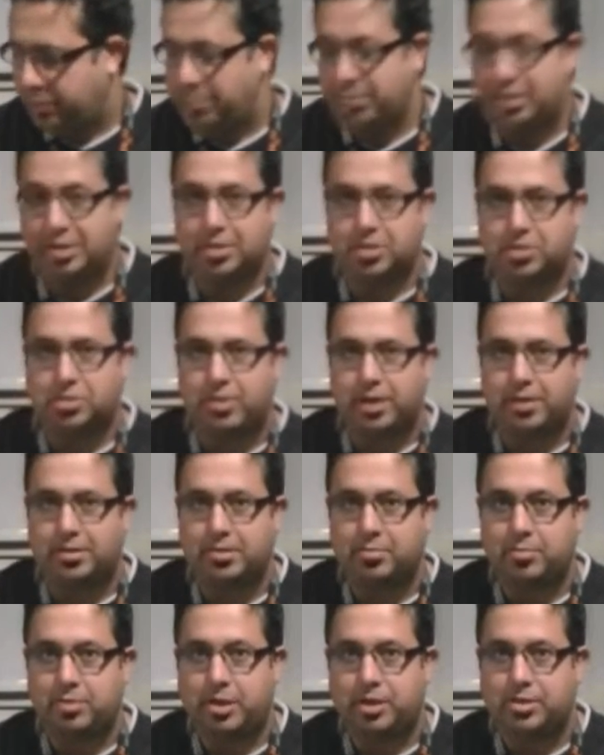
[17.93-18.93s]
I've been
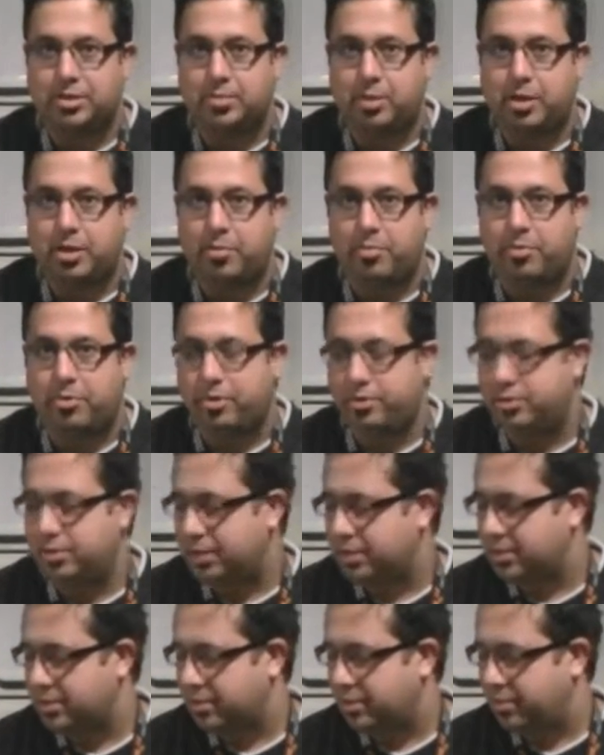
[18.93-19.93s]
distracted by some other
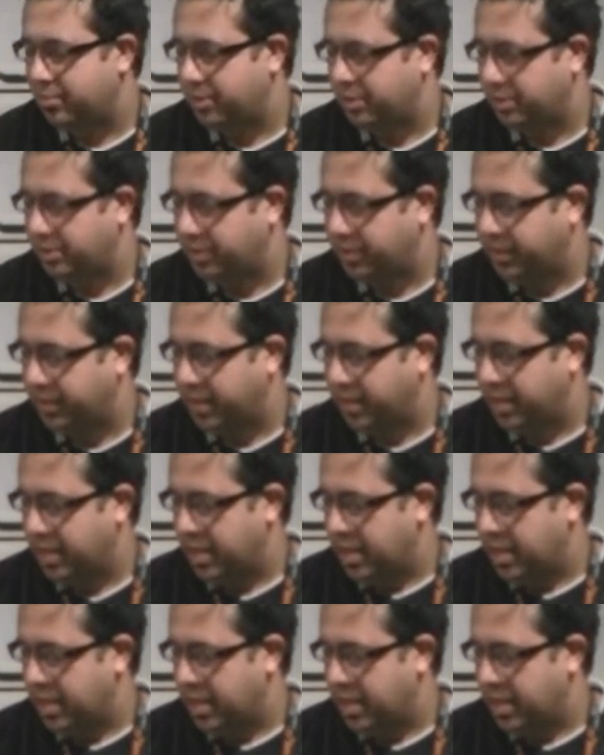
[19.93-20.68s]
projects that I've been doing.